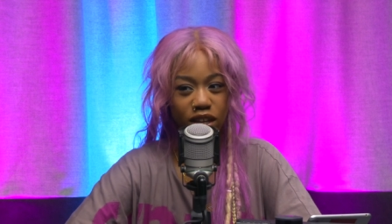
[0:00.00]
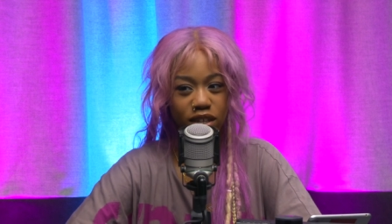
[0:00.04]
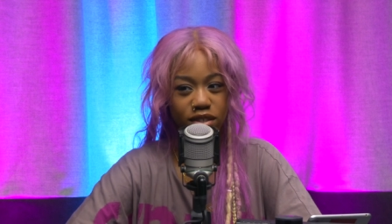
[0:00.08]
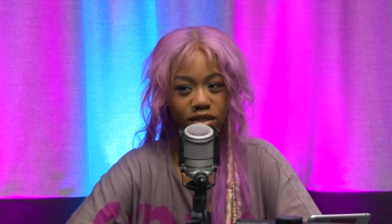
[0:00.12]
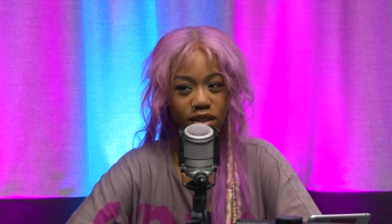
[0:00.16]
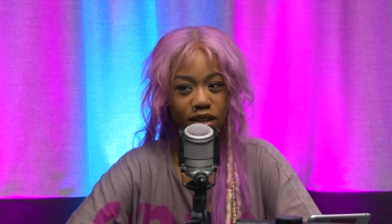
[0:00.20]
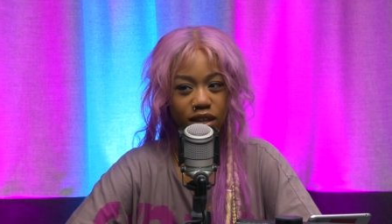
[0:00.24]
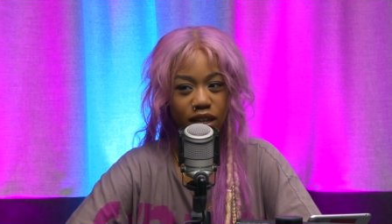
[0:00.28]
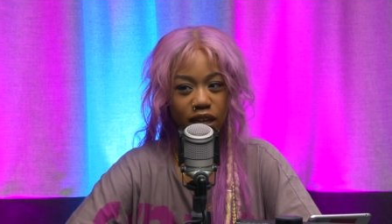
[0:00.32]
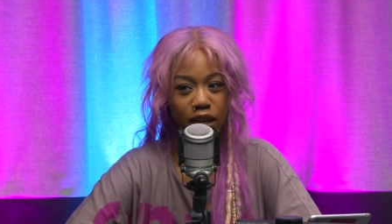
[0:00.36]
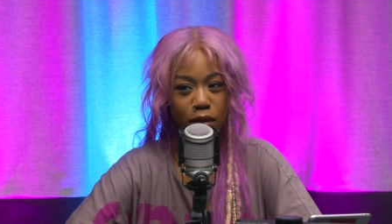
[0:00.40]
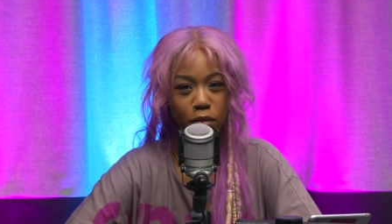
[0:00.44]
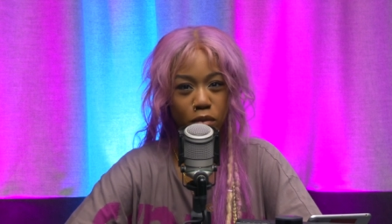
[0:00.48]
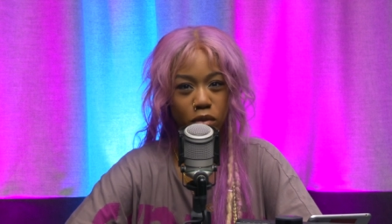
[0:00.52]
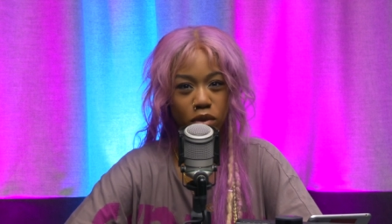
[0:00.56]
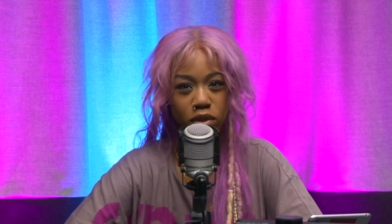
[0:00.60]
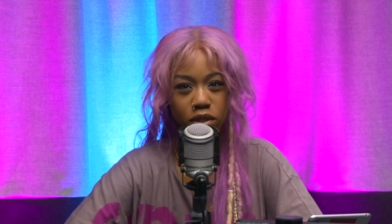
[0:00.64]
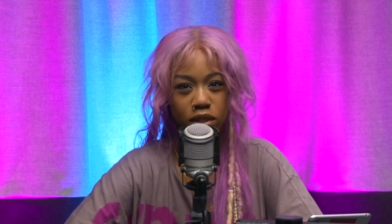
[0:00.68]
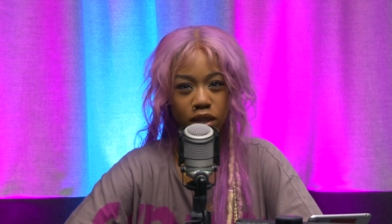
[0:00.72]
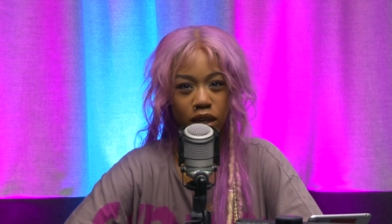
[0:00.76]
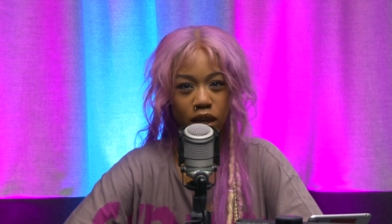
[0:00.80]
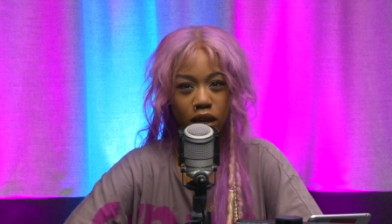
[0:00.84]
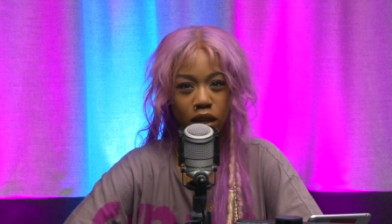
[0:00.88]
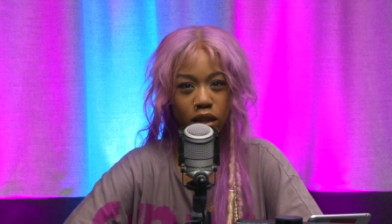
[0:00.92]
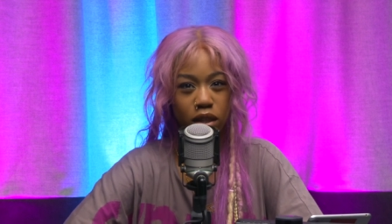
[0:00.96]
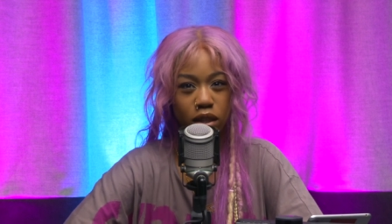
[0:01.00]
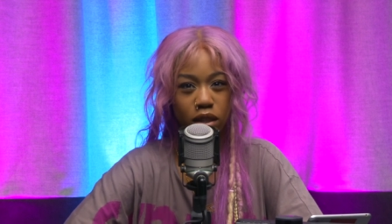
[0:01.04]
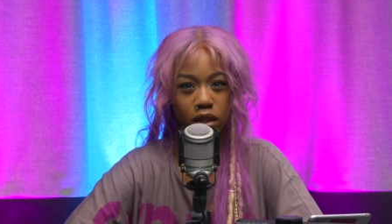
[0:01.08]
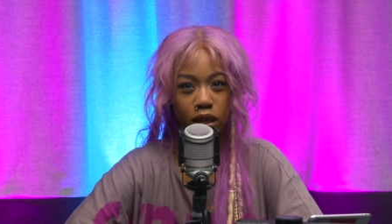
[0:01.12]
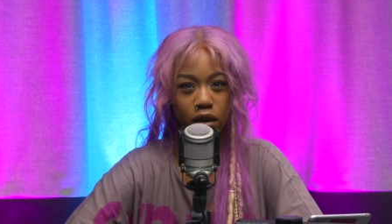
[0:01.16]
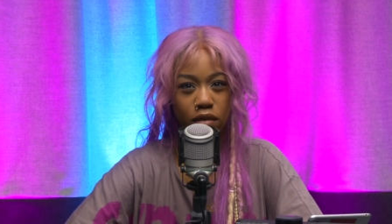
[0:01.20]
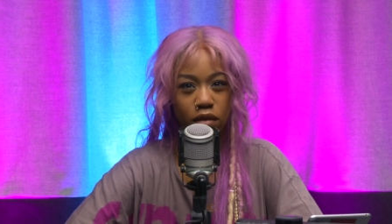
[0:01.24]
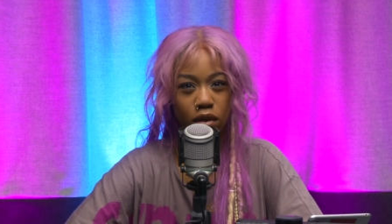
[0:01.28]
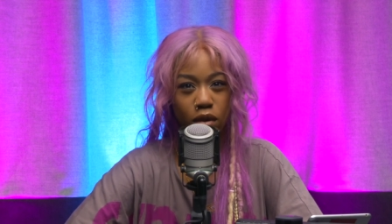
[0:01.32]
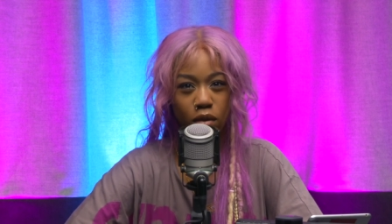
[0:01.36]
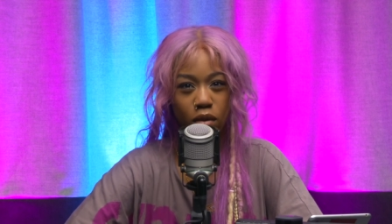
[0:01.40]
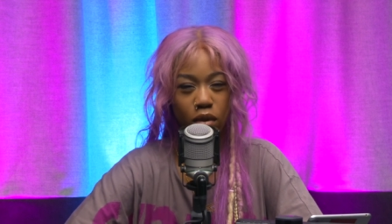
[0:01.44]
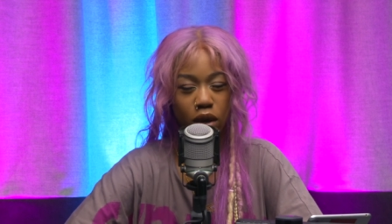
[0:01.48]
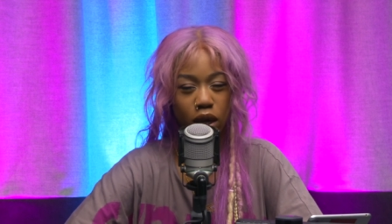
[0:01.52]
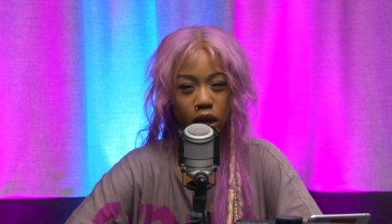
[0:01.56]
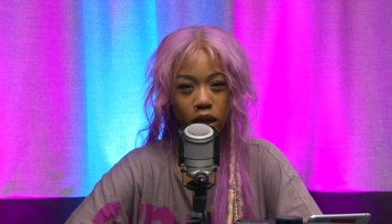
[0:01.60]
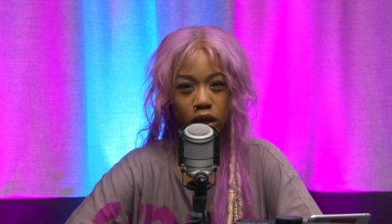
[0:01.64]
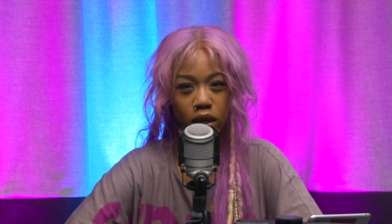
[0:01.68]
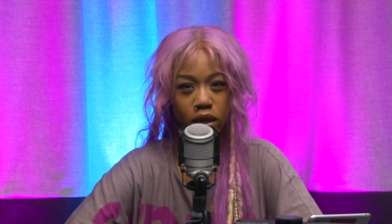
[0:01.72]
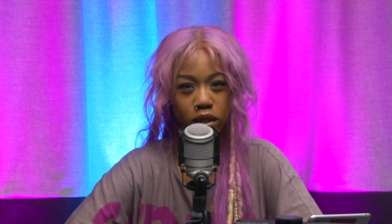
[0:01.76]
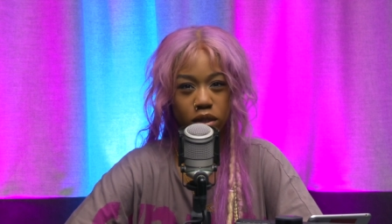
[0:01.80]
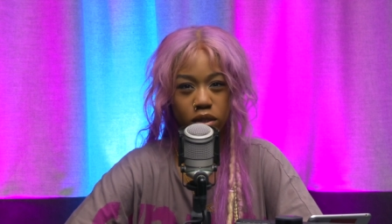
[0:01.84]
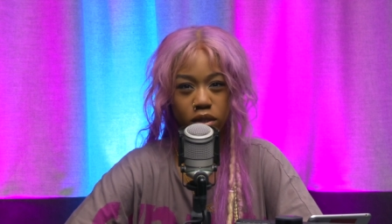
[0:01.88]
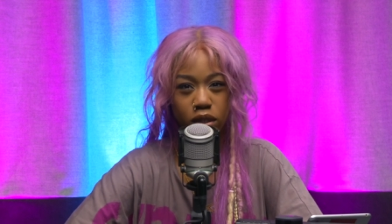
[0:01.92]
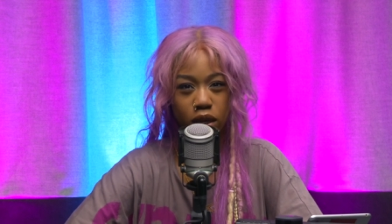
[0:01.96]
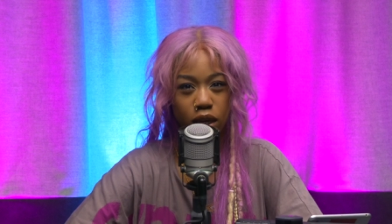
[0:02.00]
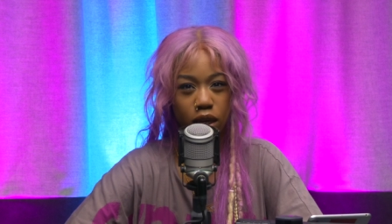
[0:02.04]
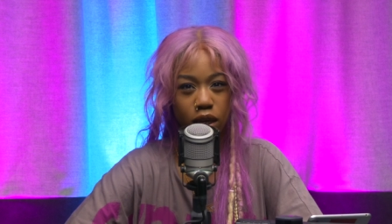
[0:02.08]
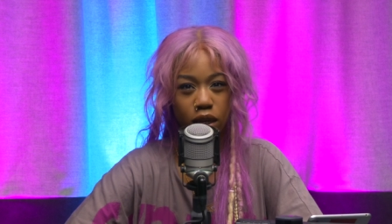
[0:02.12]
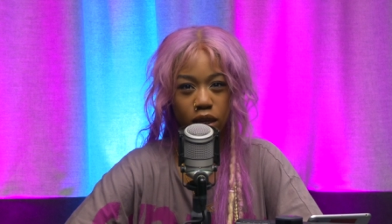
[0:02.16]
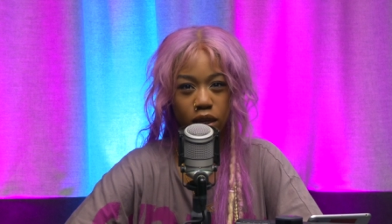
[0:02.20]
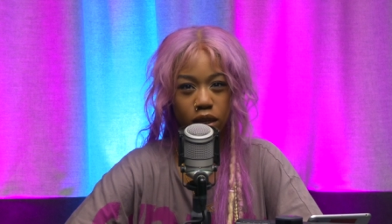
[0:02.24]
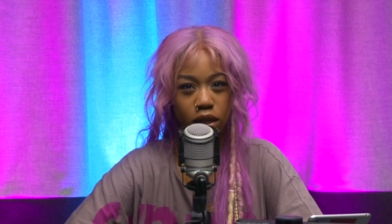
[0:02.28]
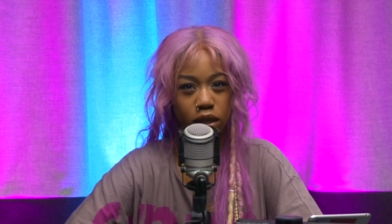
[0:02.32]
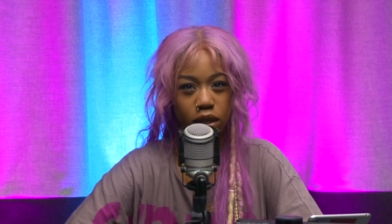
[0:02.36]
I sent him wasn't anything that required like